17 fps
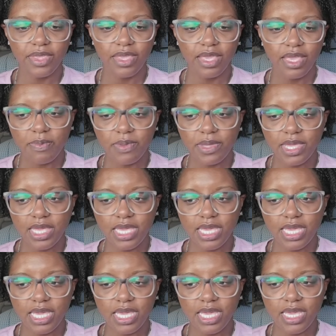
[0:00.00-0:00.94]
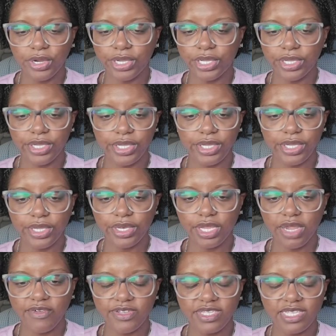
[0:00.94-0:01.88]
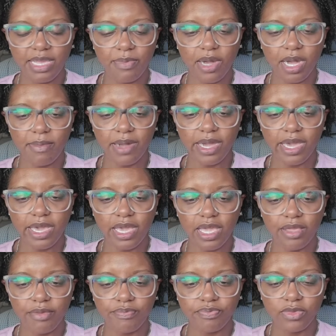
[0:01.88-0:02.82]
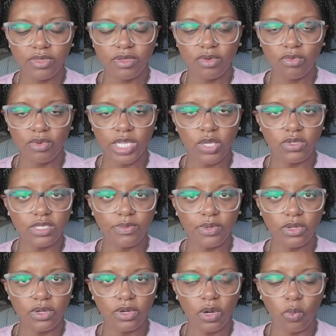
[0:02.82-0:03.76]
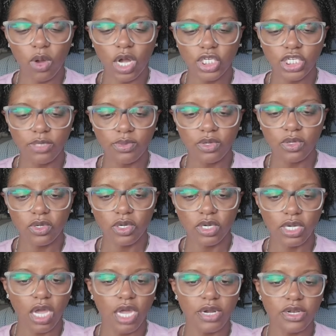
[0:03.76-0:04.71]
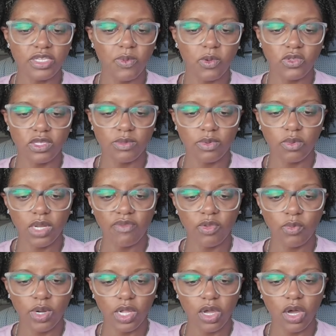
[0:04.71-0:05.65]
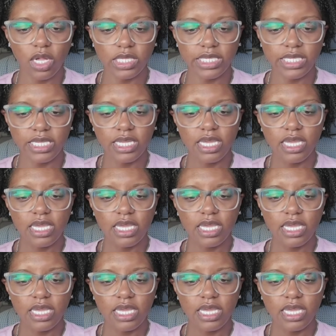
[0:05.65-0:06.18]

PPE, we're good. Ever since I bought my reusable or washable or non-disposable, whatever you want to call it,